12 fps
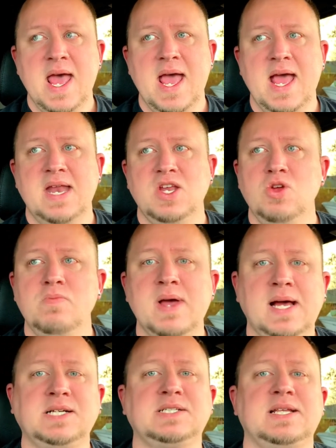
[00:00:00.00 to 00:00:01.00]
and you
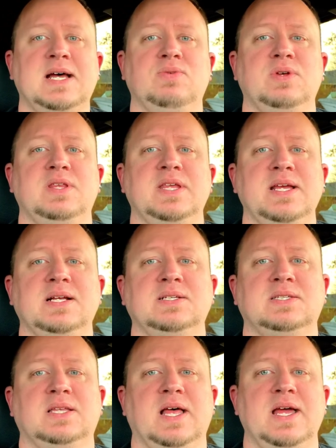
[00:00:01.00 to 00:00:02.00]
match that with
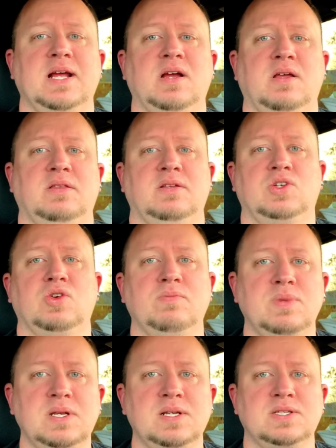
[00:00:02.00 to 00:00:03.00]
things like the
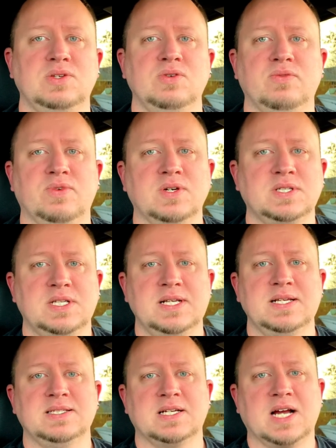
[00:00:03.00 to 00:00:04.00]
tremendous
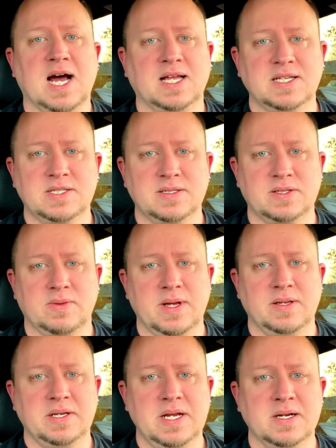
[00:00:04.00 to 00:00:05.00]
universities and colleges
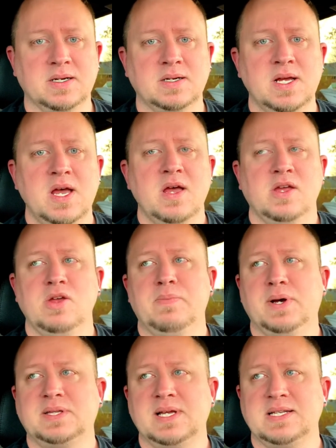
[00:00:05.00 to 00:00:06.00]
around here. You
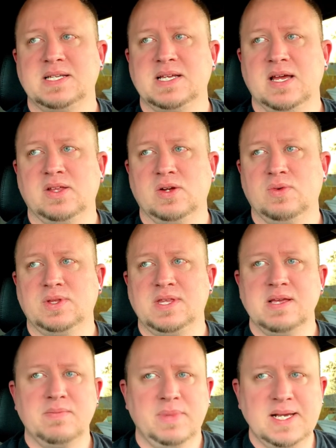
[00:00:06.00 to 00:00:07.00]
put that together with
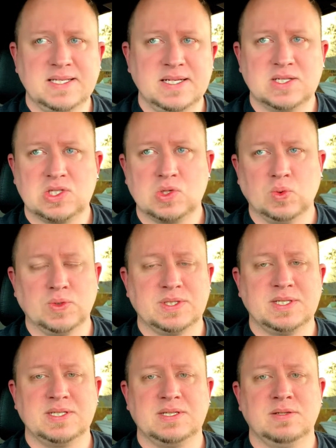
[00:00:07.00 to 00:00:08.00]
the amazing school
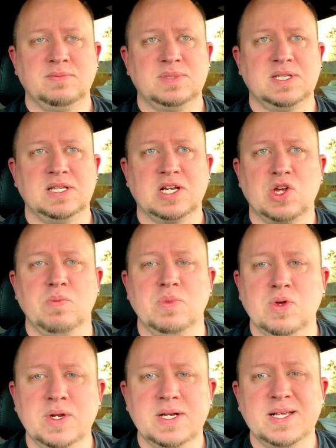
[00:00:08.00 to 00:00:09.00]
systems and the
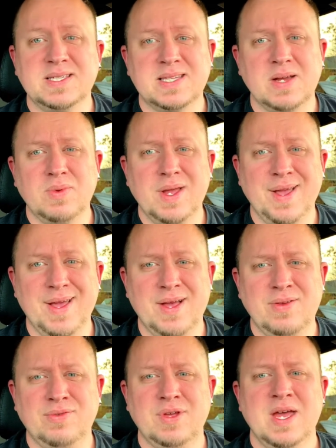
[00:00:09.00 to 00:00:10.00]
communities that we
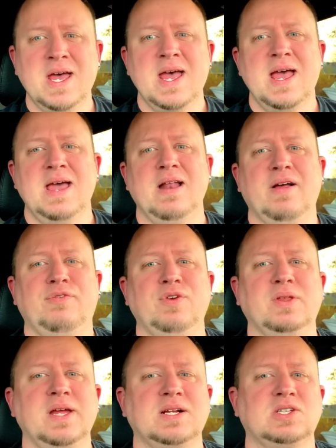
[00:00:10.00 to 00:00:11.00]
have. And I
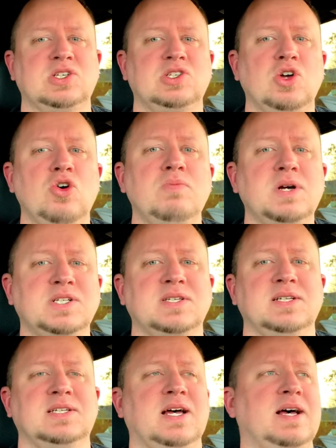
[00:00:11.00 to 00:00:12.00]
feel like so much of
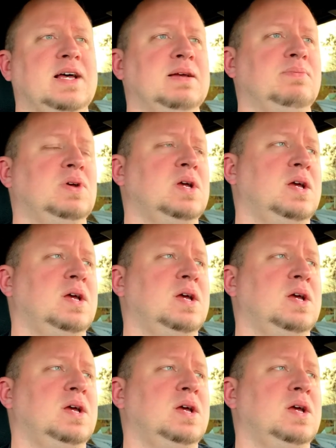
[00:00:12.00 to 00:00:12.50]
the time,